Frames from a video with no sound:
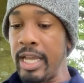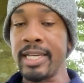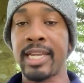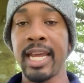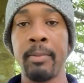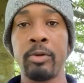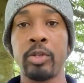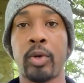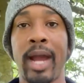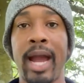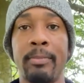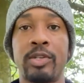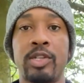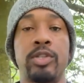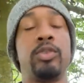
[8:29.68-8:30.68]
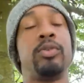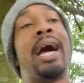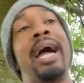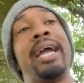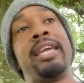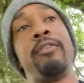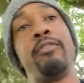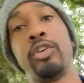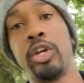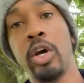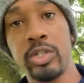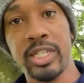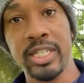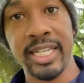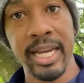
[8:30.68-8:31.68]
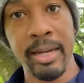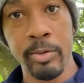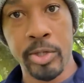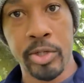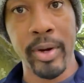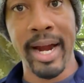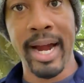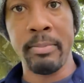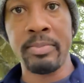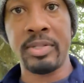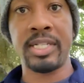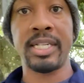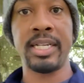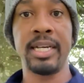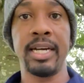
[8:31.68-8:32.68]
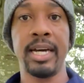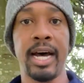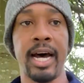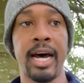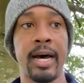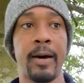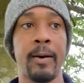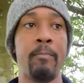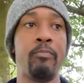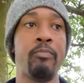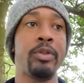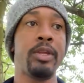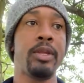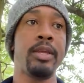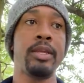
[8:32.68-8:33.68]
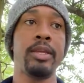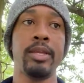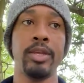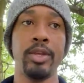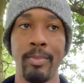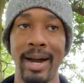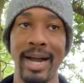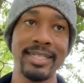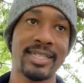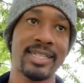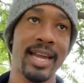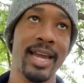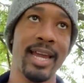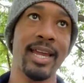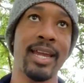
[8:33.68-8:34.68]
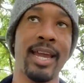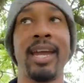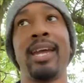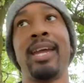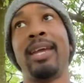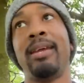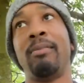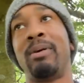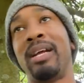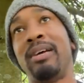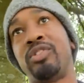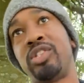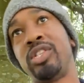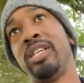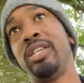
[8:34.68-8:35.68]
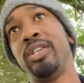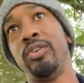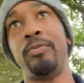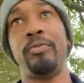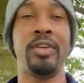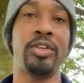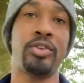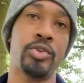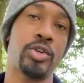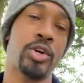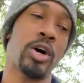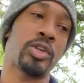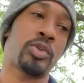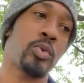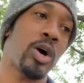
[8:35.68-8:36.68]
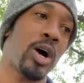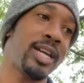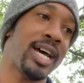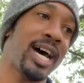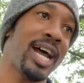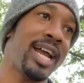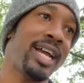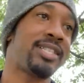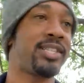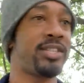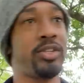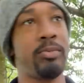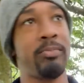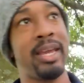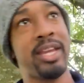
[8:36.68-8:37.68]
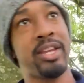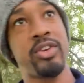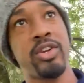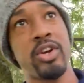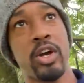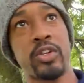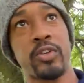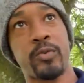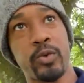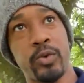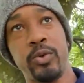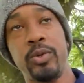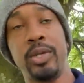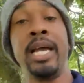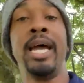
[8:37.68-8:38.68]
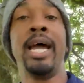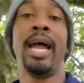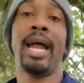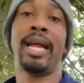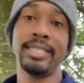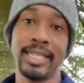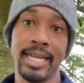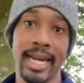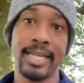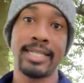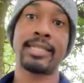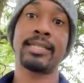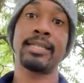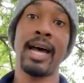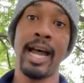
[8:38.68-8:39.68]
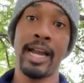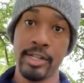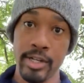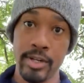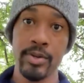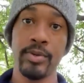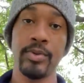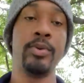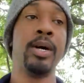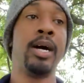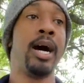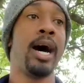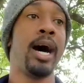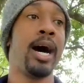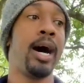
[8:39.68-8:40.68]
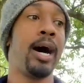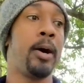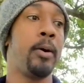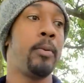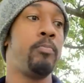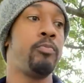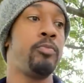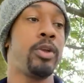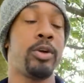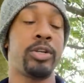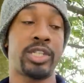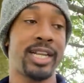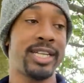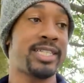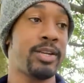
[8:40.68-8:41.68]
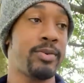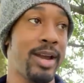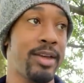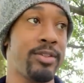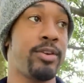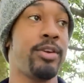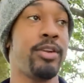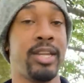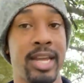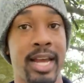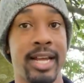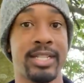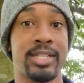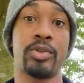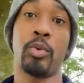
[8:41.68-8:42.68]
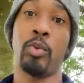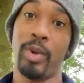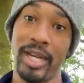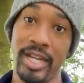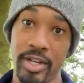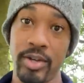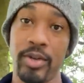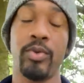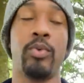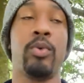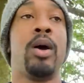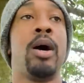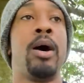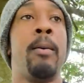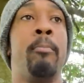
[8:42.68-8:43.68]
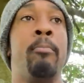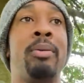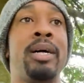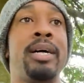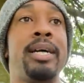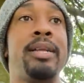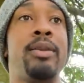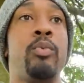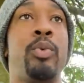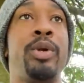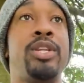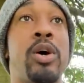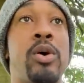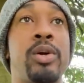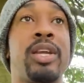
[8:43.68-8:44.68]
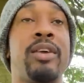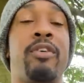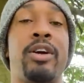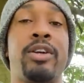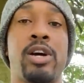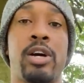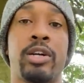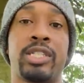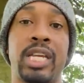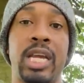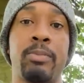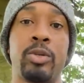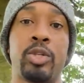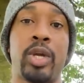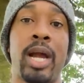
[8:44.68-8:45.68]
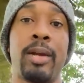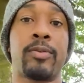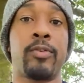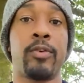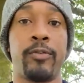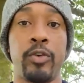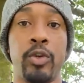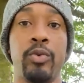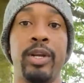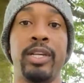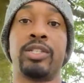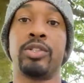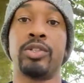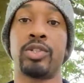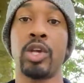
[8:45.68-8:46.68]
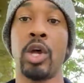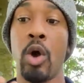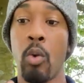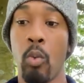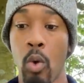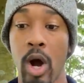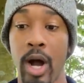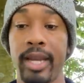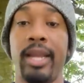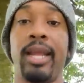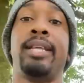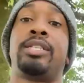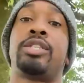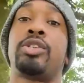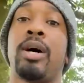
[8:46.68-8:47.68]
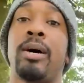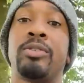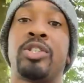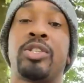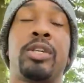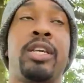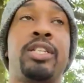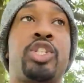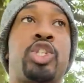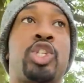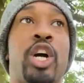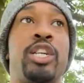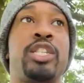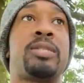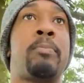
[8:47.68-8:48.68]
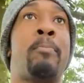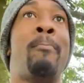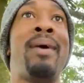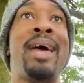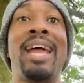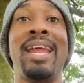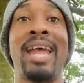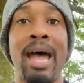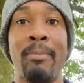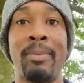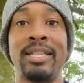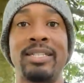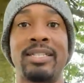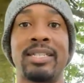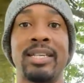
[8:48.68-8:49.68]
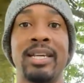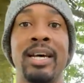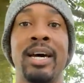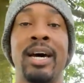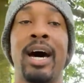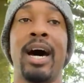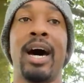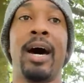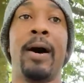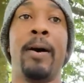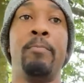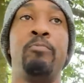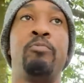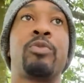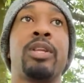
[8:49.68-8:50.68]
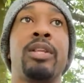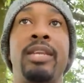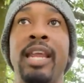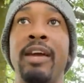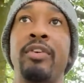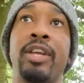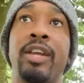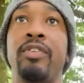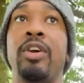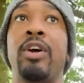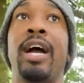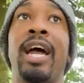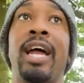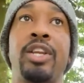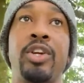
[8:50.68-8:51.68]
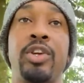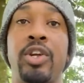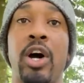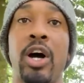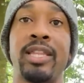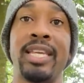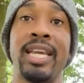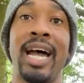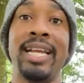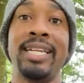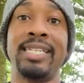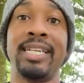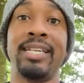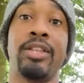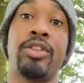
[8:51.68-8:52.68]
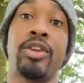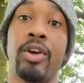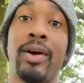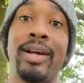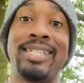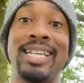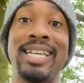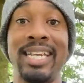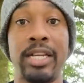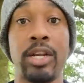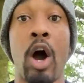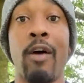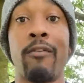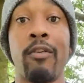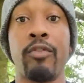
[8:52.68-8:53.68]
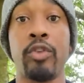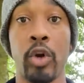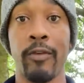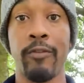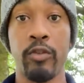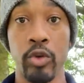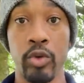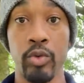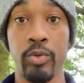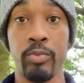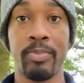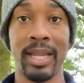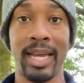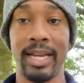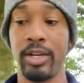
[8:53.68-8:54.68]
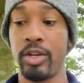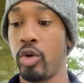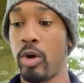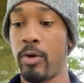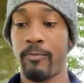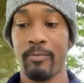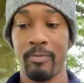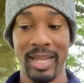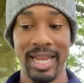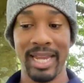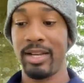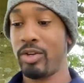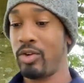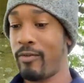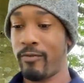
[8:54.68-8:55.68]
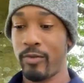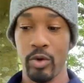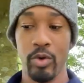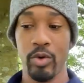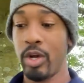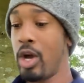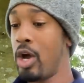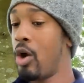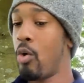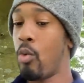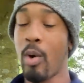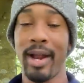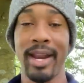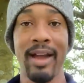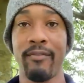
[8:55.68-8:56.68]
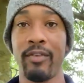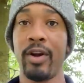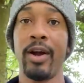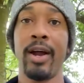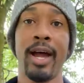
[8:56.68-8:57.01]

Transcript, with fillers: Table scraps. Do not give your Tosa table scraps. Um, you might say, hey, but I've seen you feed your dogs raw diets and you make your dogs food. And yes, I do. Um, or should I say rather, yes, we do. But we don't give our dogs table scraps for a few reasons. One, it stops it starts bad habits. Um, never give your your dog the idea that they're going to eat off of your food plate, your plate, your food, whatever.